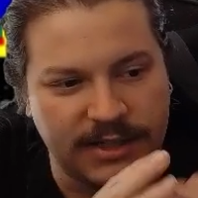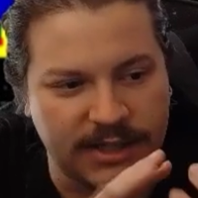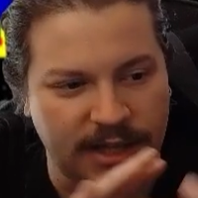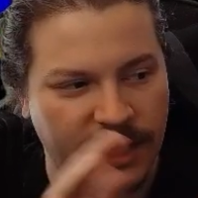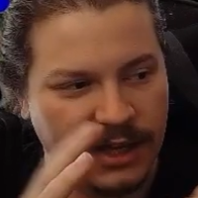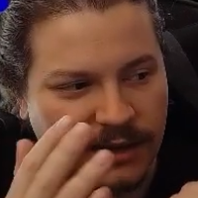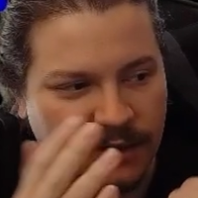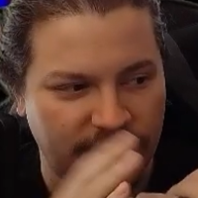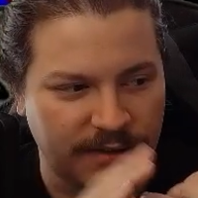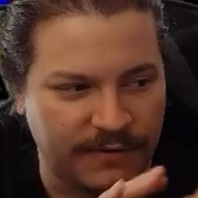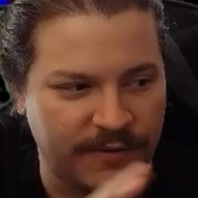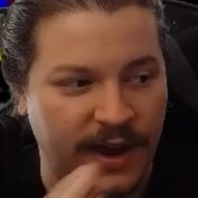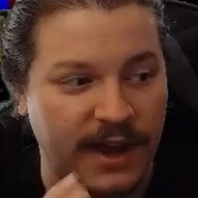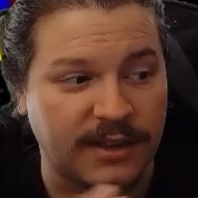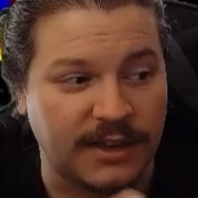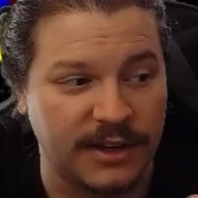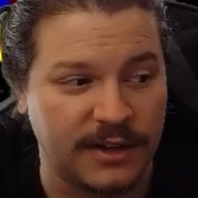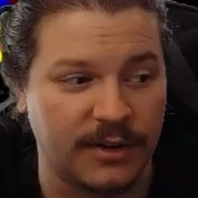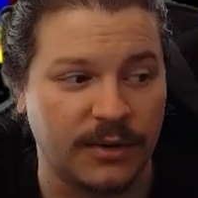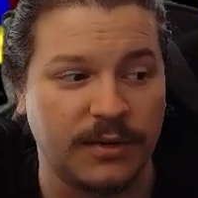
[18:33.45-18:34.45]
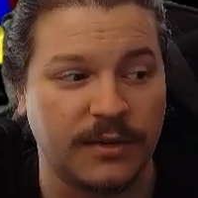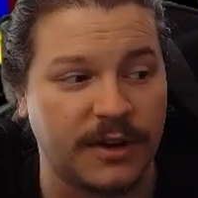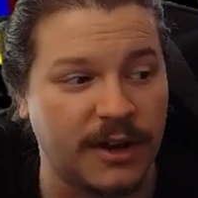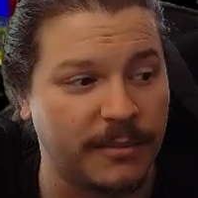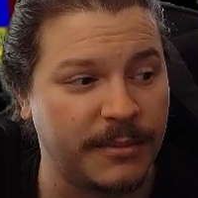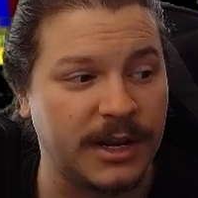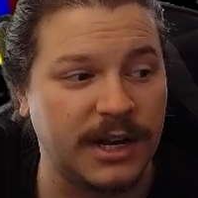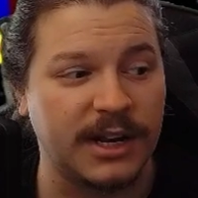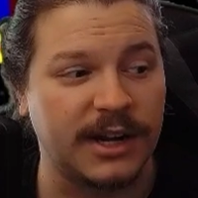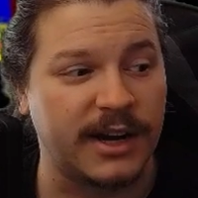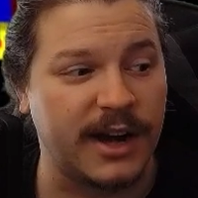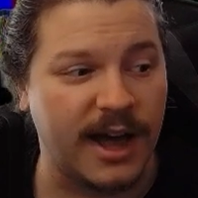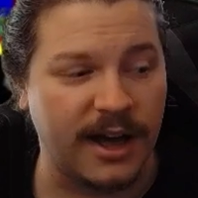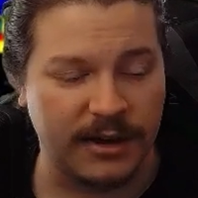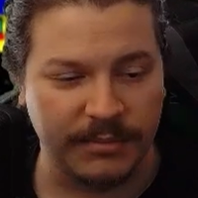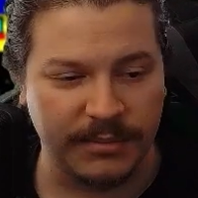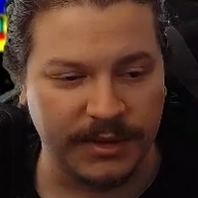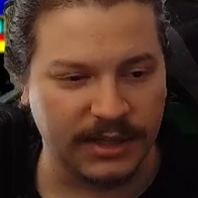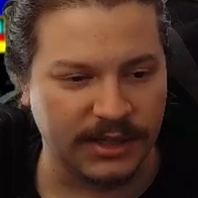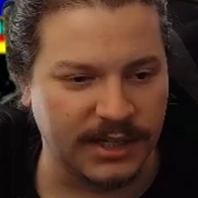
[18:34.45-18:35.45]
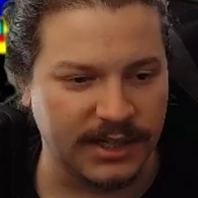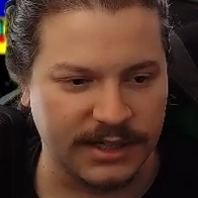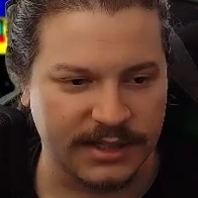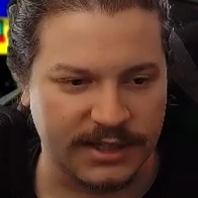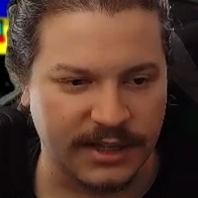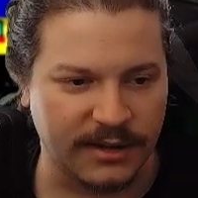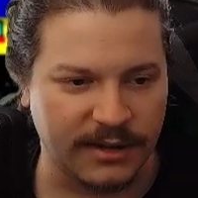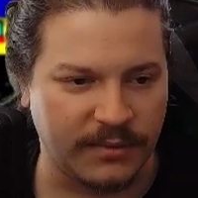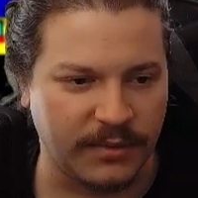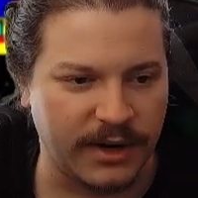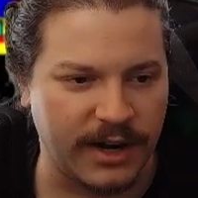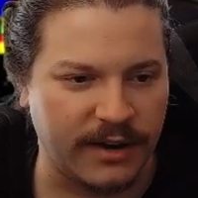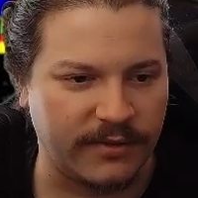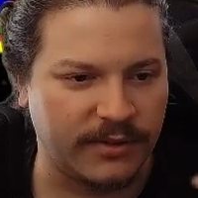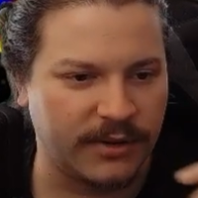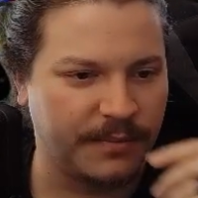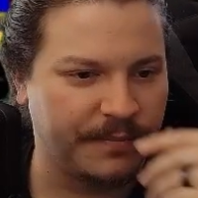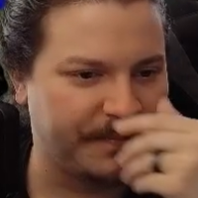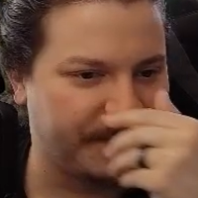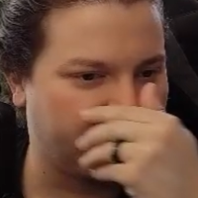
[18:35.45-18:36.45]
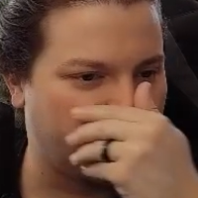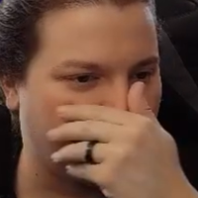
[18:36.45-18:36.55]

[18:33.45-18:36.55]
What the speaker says: is like the fact that you're coming in and out of buildings, like whatever.